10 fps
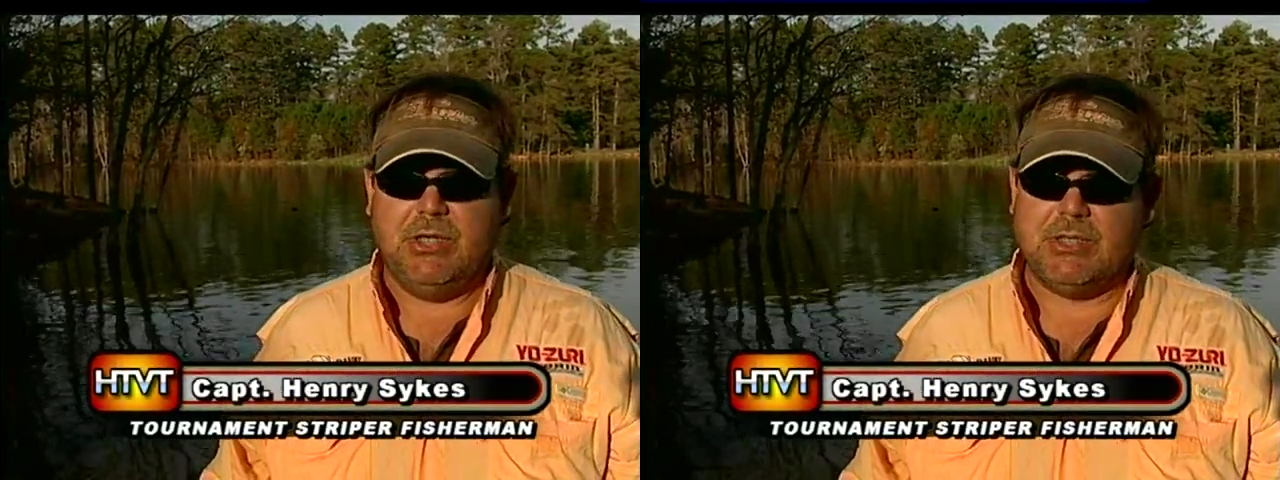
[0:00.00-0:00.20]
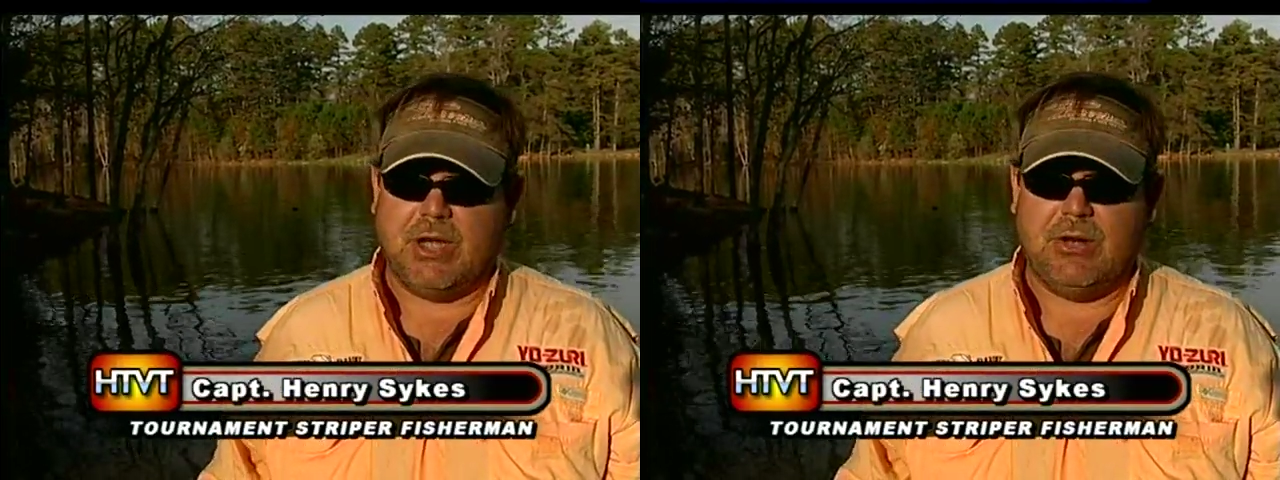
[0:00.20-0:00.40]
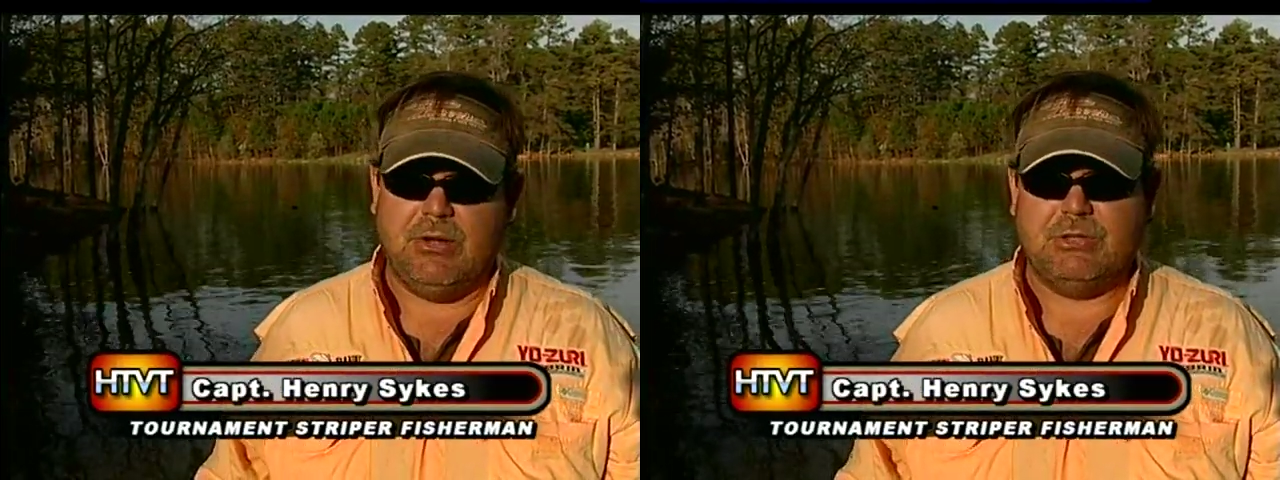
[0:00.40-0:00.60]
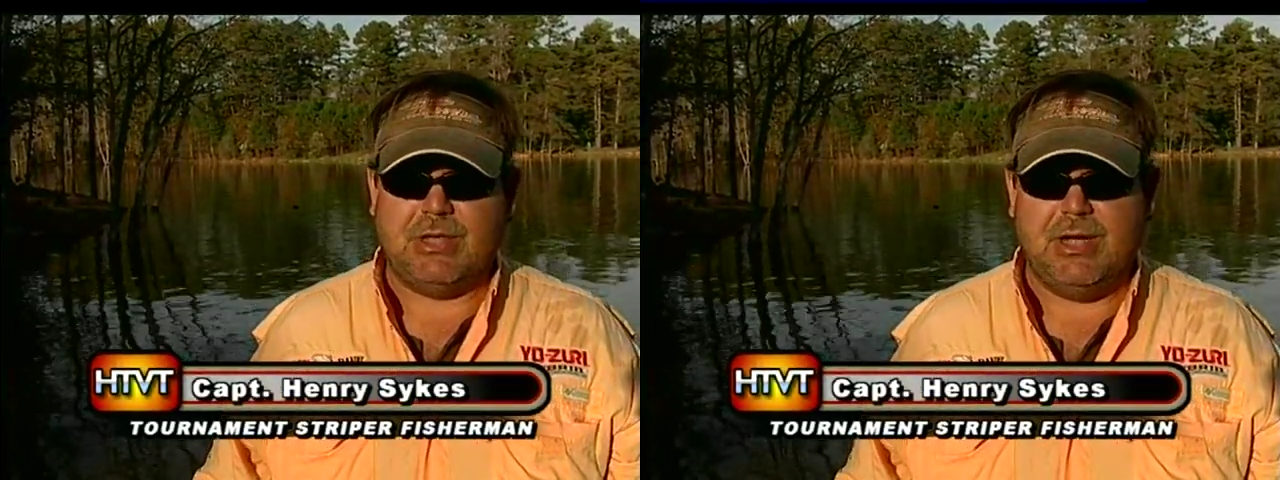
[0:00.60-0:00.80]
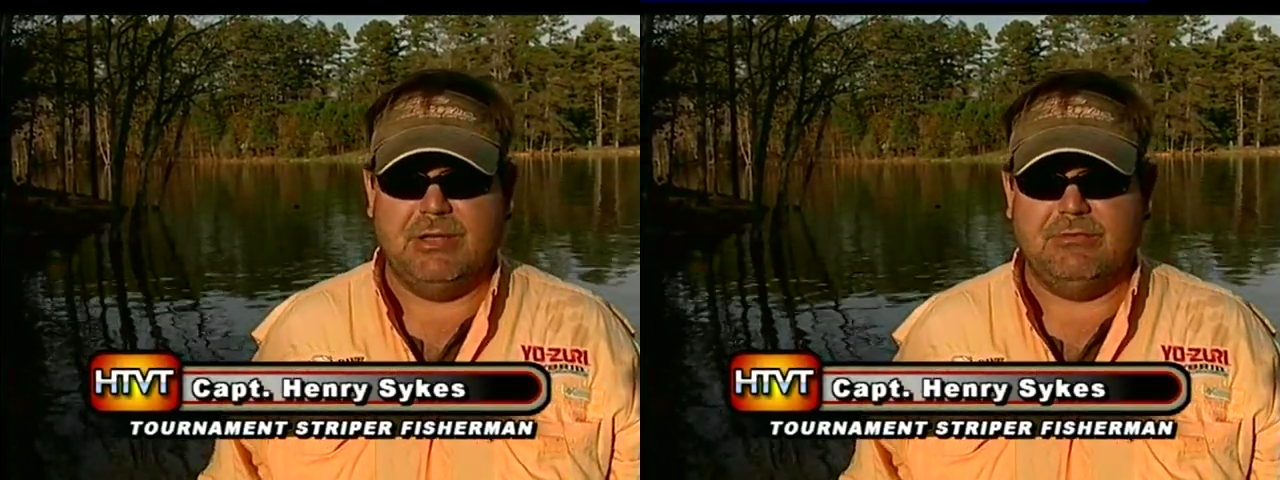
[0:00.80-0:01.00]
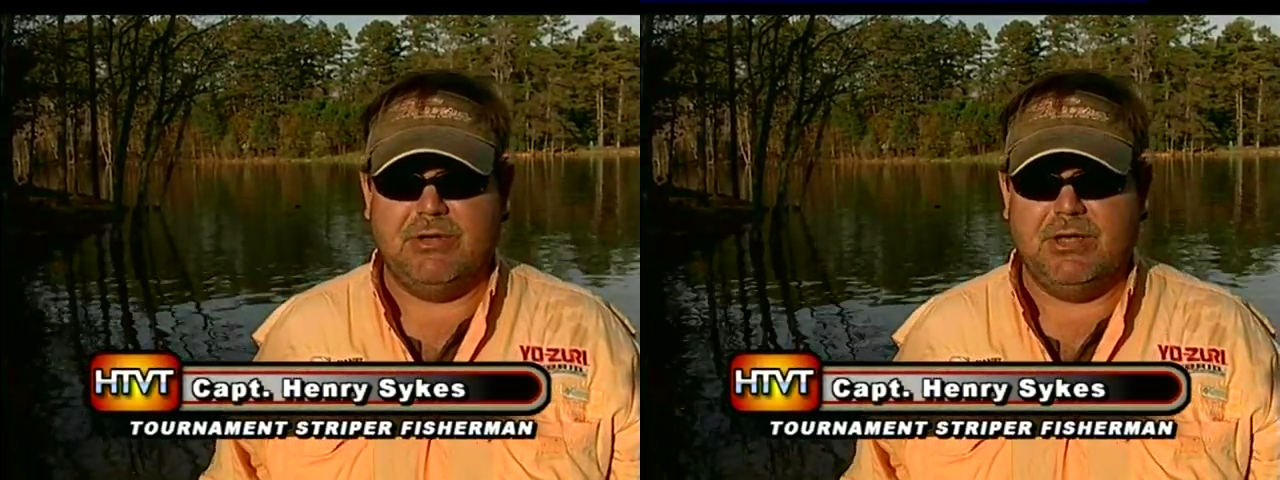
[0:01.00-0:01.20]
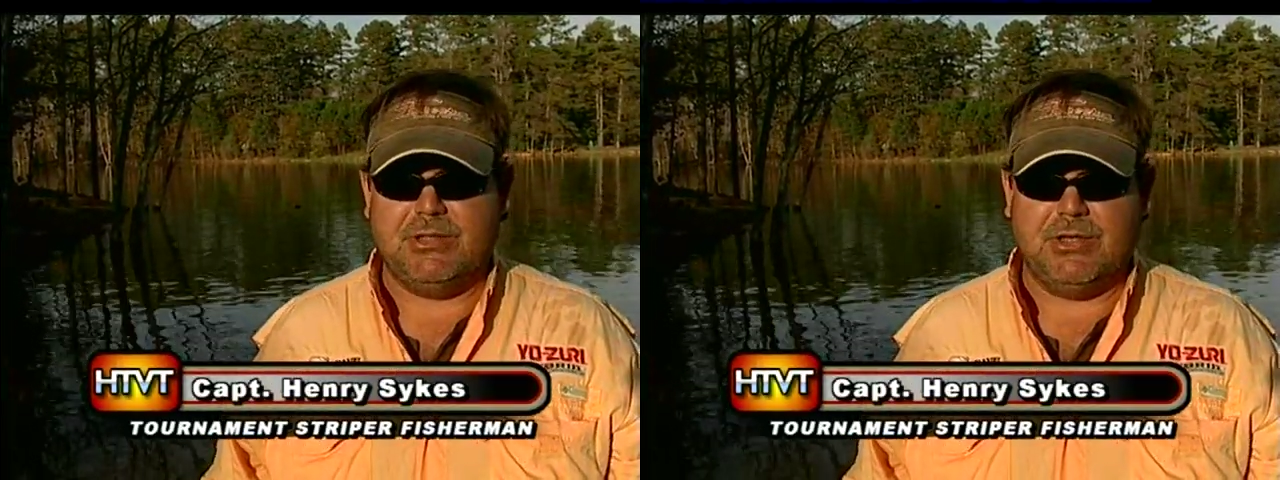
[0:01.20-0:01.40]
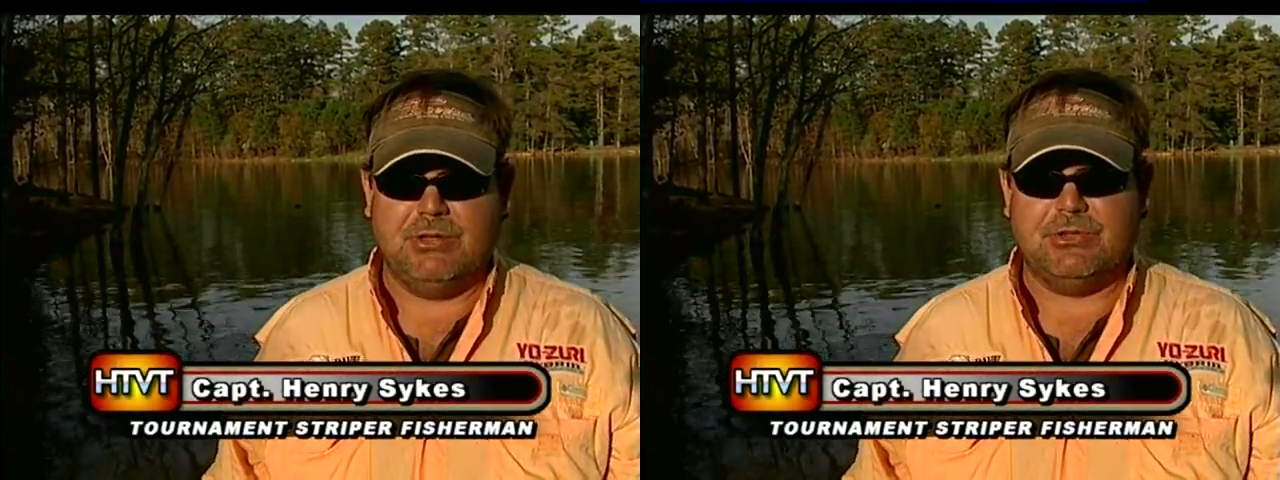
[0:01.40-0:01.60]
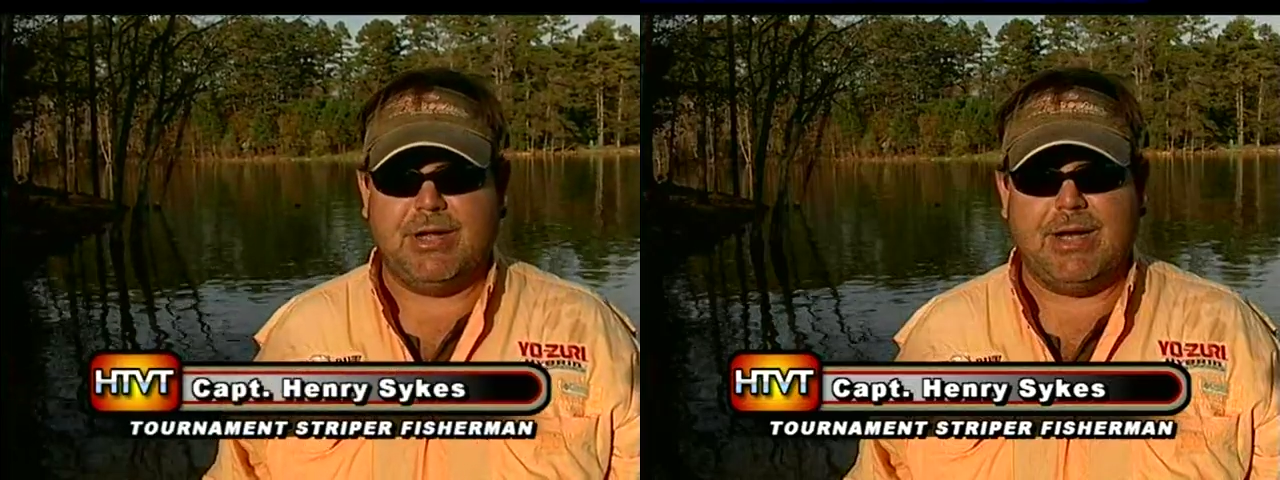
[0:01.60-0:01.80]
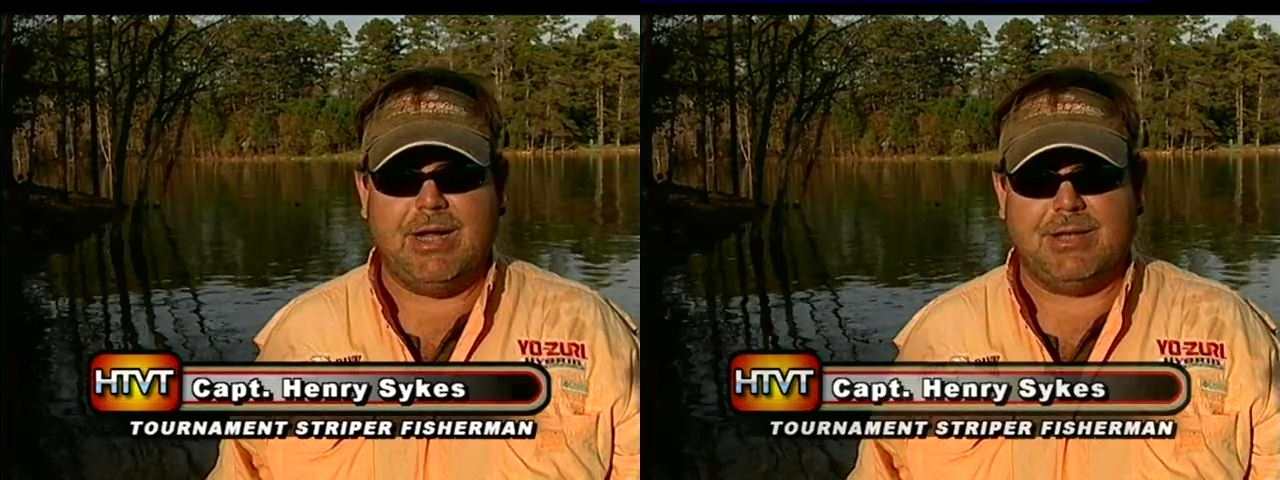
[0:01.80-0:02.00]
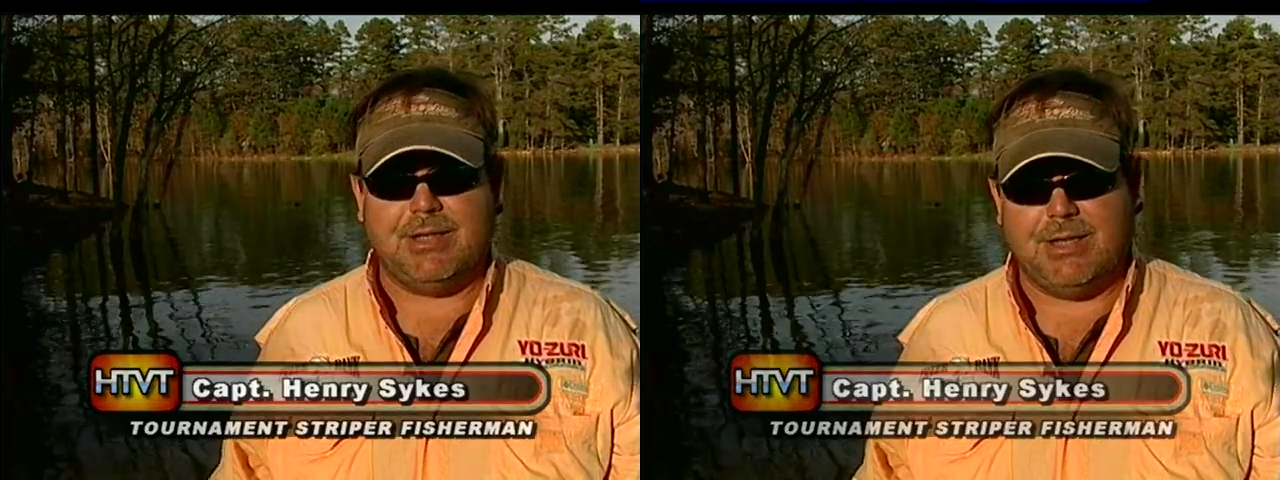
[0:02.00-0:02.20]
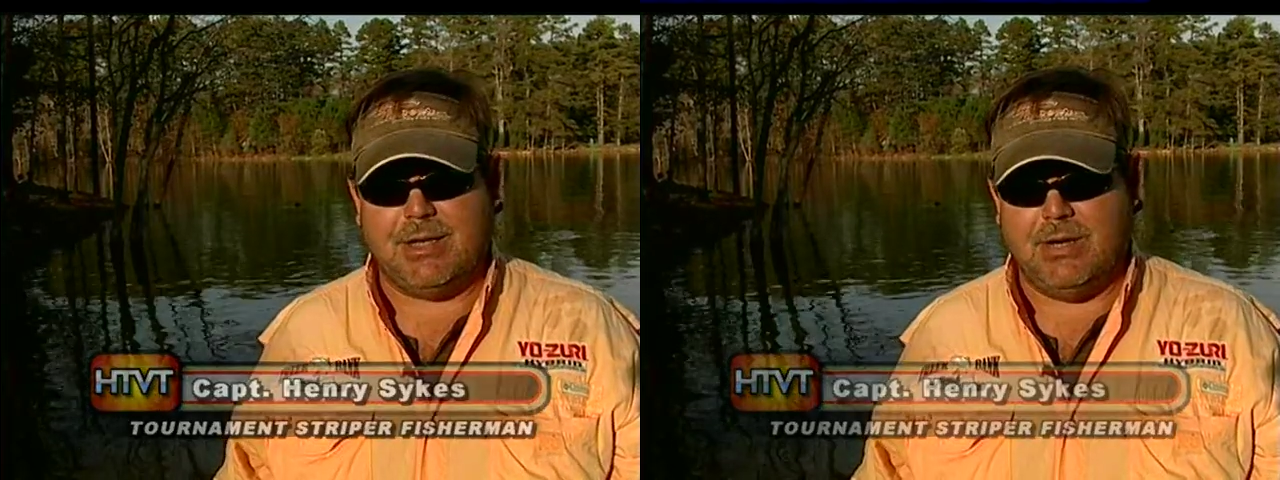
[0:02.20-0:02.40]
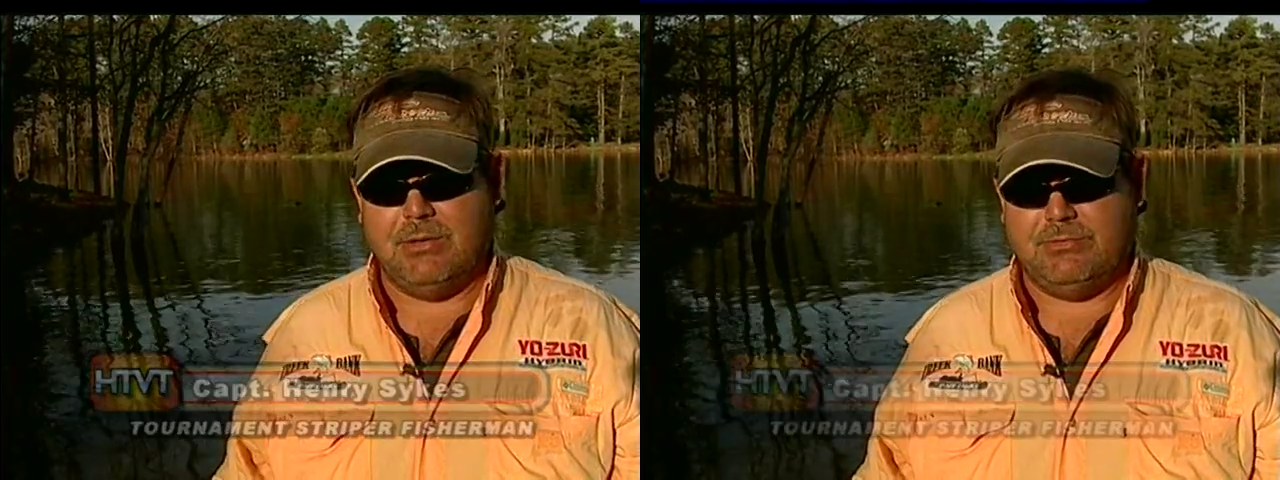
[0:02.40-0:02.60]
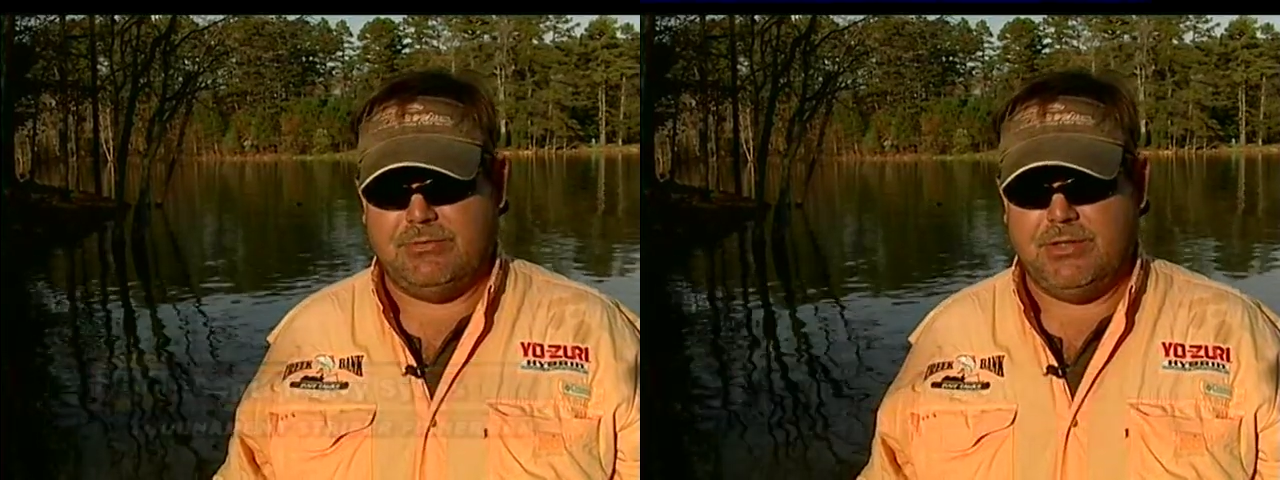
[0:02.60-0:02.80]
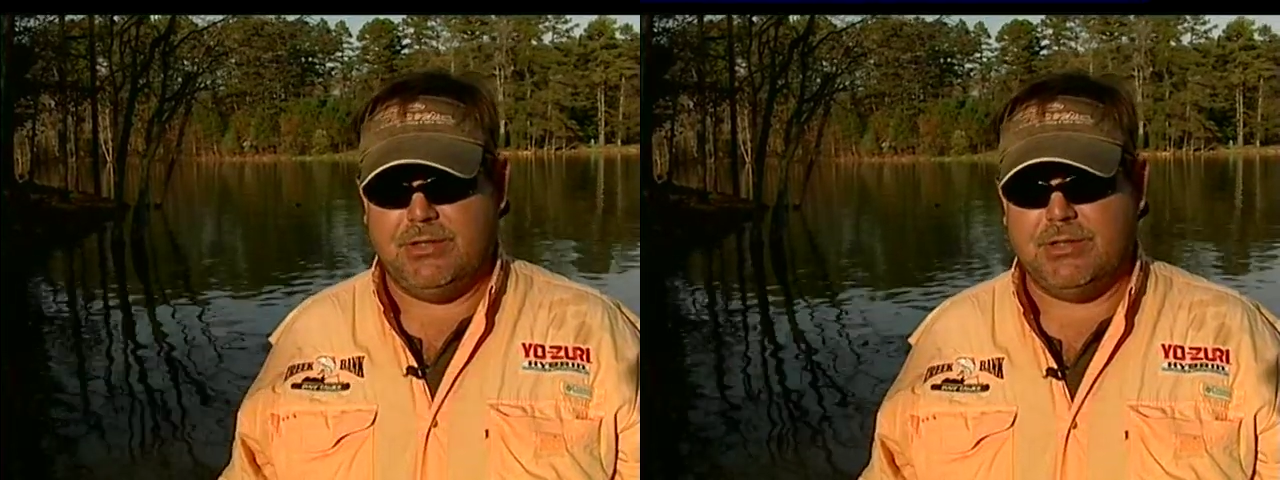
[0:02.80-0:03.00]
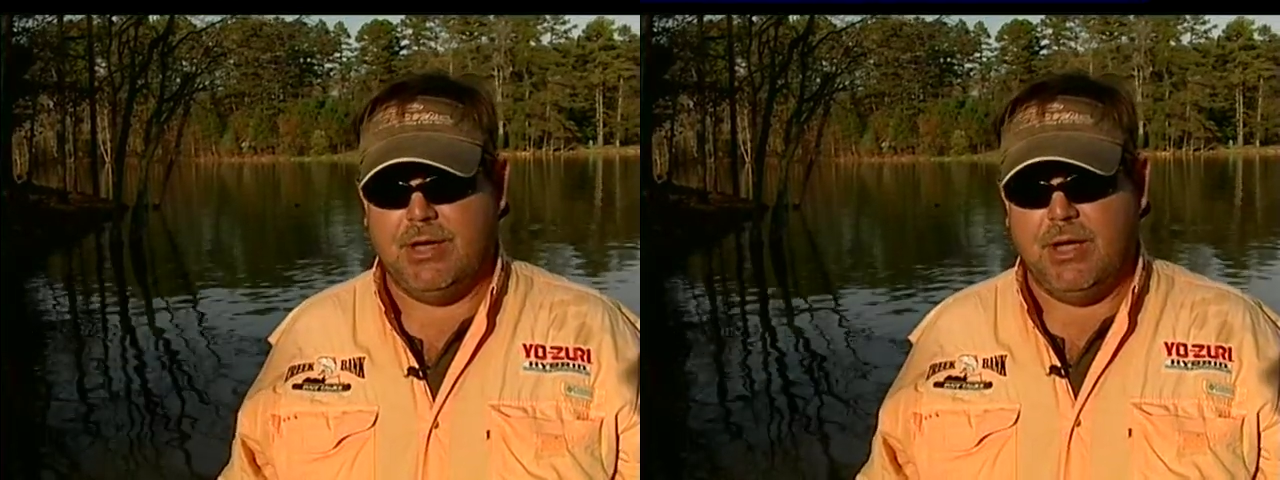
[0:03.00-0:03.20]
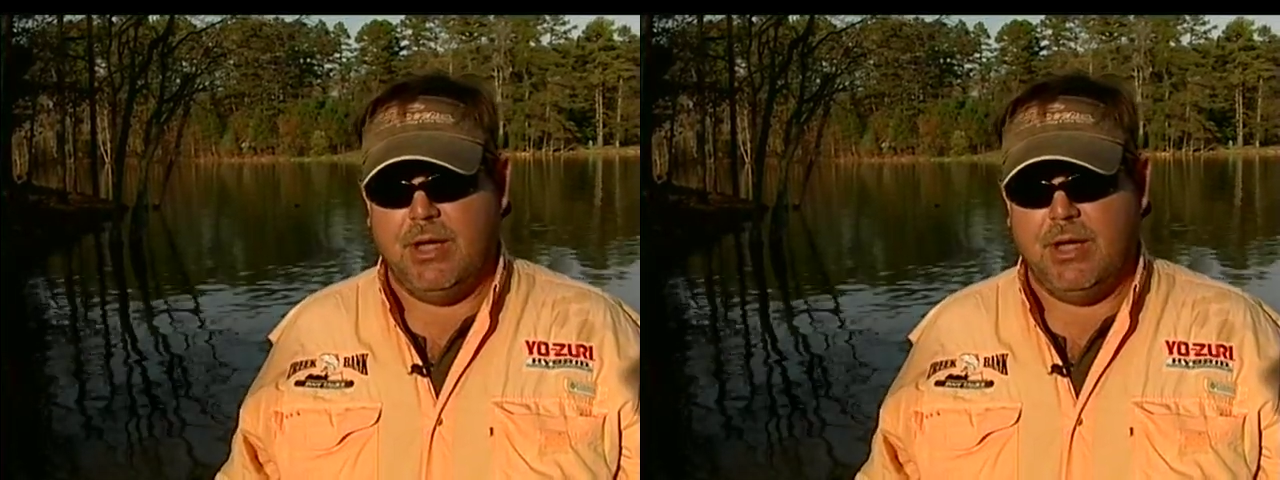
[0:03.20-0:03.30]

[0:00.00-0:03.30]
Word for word: you just gotta understand the fish and understand how to take care of the fish